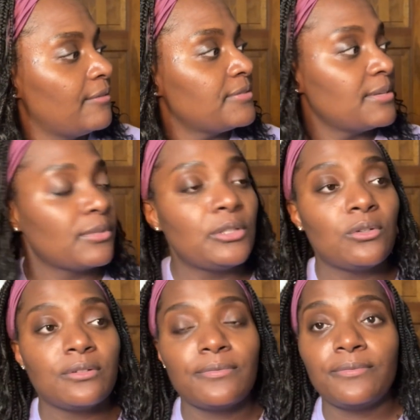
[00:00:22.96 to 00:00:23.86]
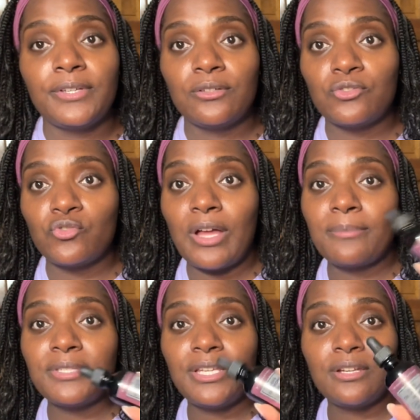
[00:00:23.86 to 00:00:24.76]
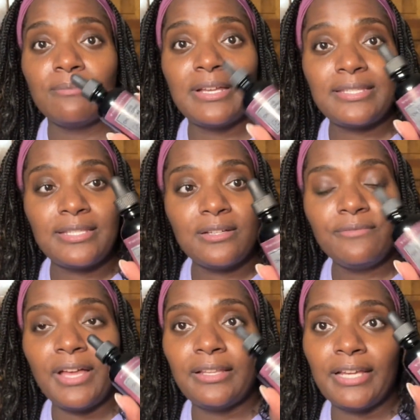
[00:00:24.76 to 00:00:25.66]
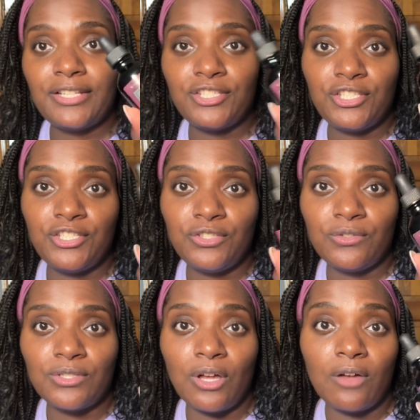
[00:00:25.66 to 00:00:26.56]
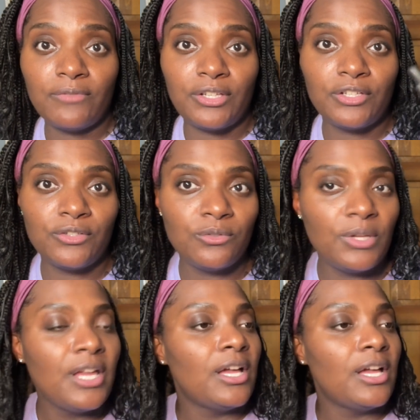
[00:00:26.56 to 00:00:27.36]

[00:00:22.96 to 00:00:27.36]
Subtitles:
some chlorophyll drops here myself I like to use off and on.